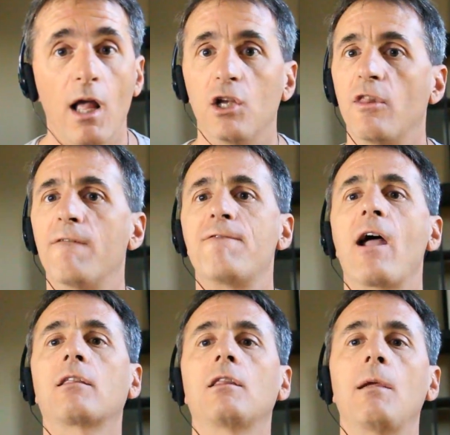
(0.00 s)
The
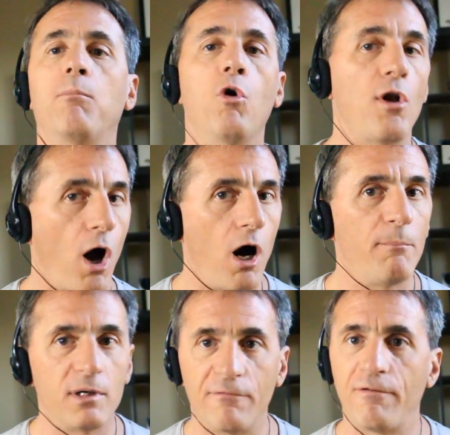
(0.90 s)
fact that they put up
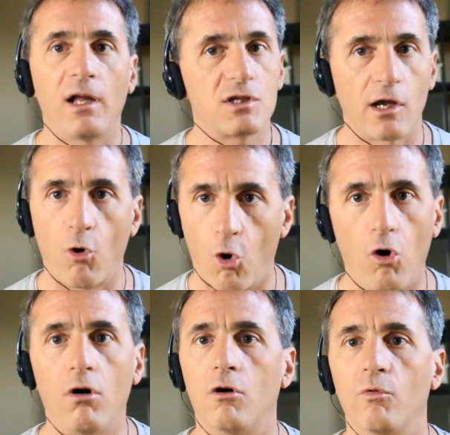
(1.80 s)
a defense at
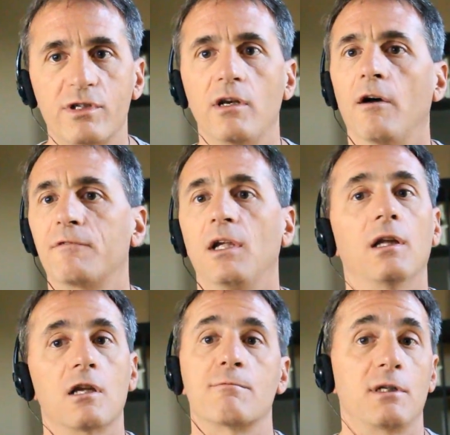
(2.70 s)
all was enough to get
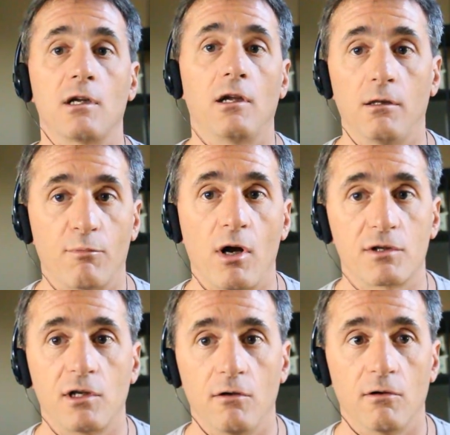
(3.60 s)
this particular
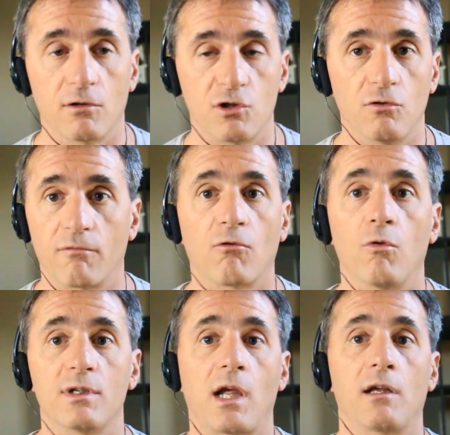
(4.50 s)
prosecutor to throw
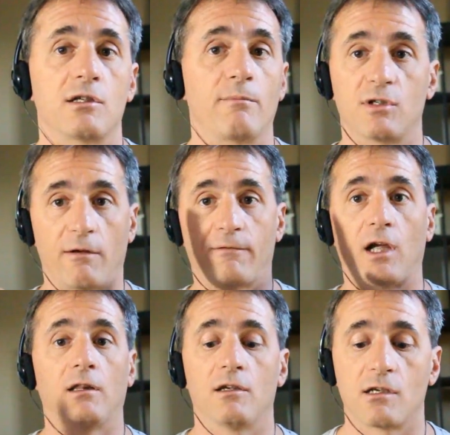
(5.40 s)
his hands up and say,
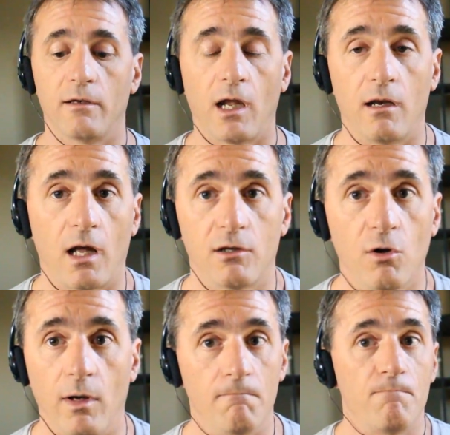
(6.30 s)
forget this, and not do
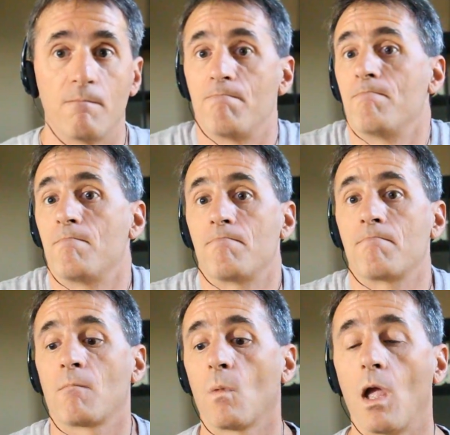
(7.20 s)
it.
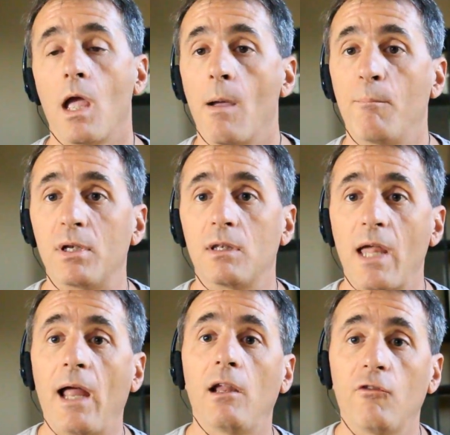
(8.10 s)
But
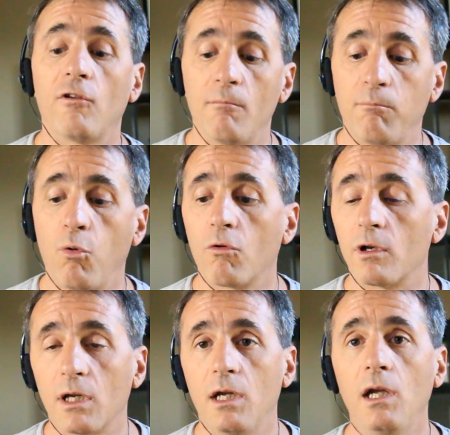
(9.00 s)
that is an
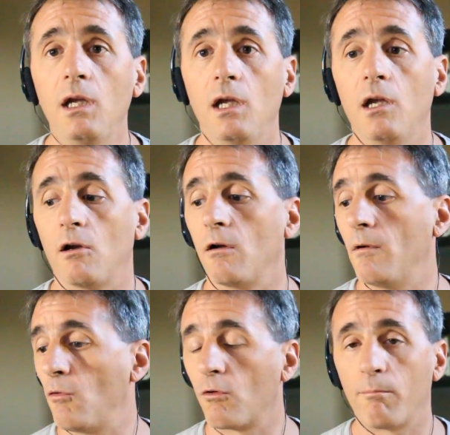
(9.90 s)
important key here,
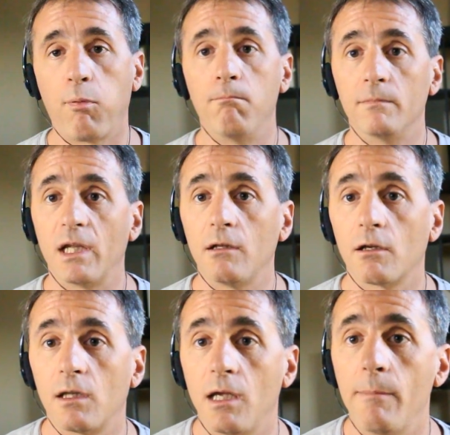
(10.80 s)
or thing to
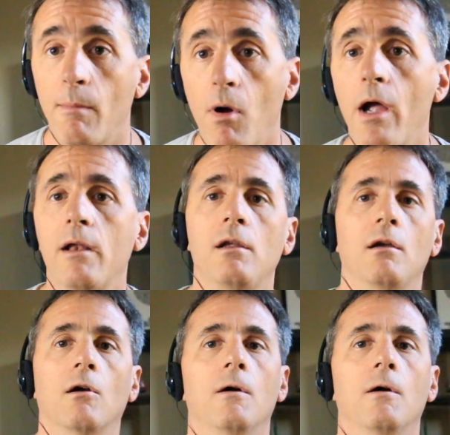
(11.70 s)
keep in mind here.